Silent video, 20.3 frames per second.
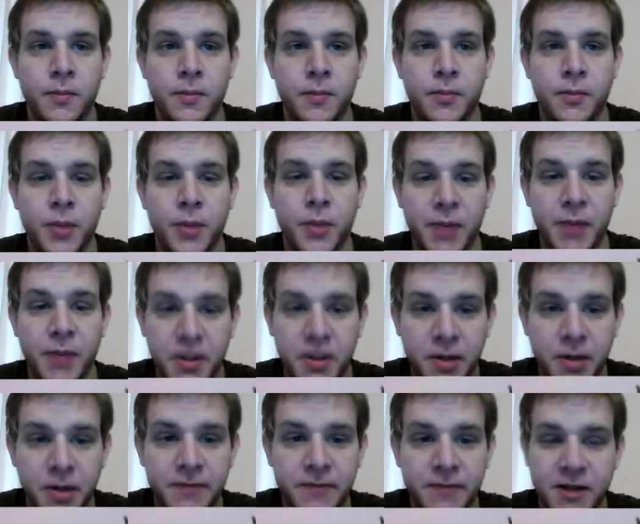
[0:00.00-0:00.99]
But by the
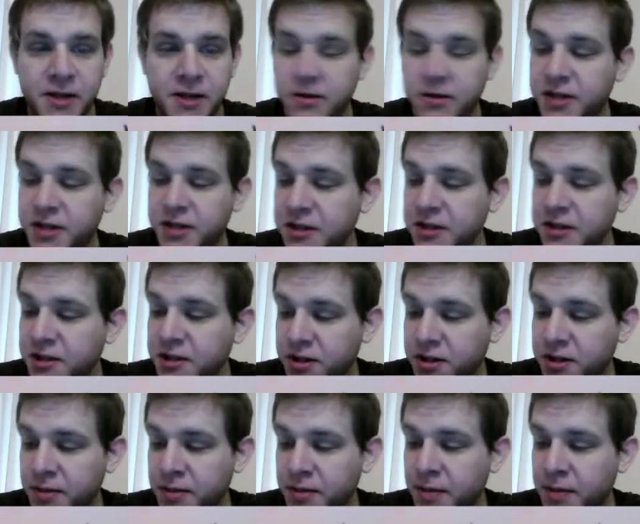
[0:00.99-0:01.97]
prime factorization
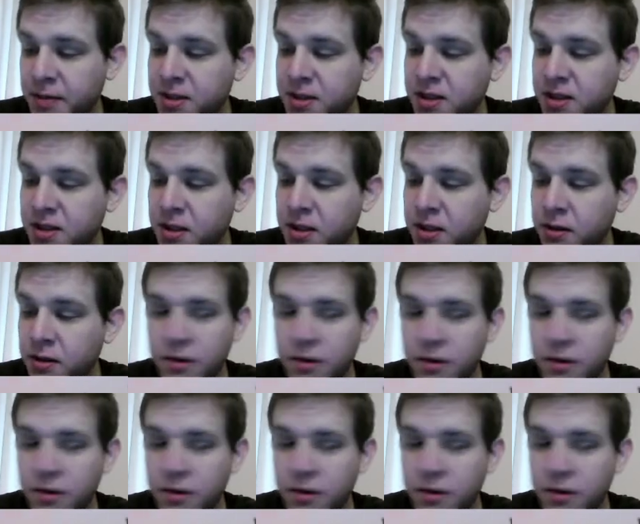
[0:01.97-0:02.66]
theorem, that means that